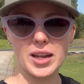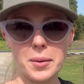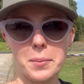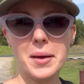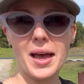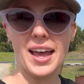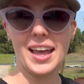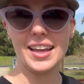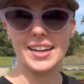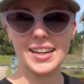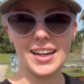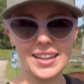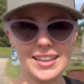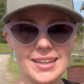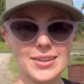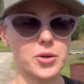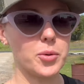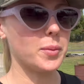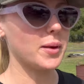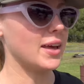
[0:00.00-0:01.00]
to paint a
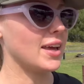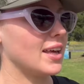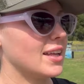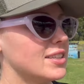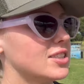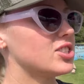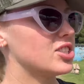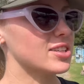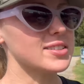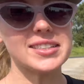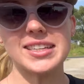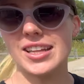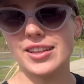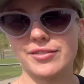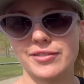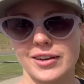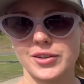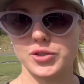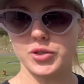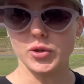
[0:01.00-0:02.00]
little bit just near the
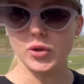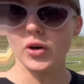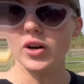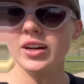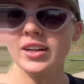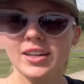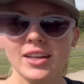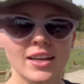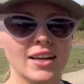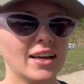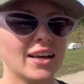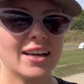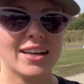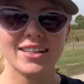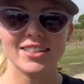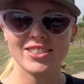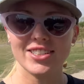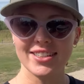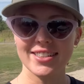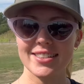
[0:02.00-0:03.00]
front door,
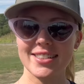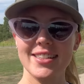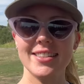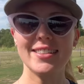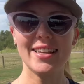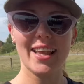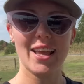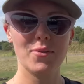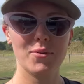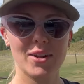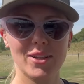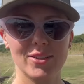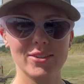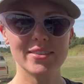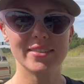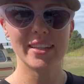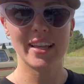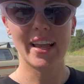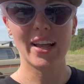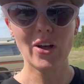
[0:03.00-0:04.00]
just to see what it
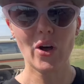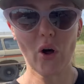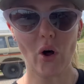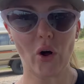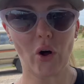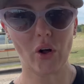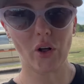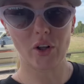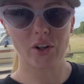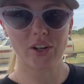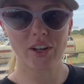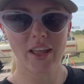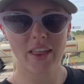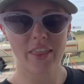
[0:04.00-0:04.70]
looks like on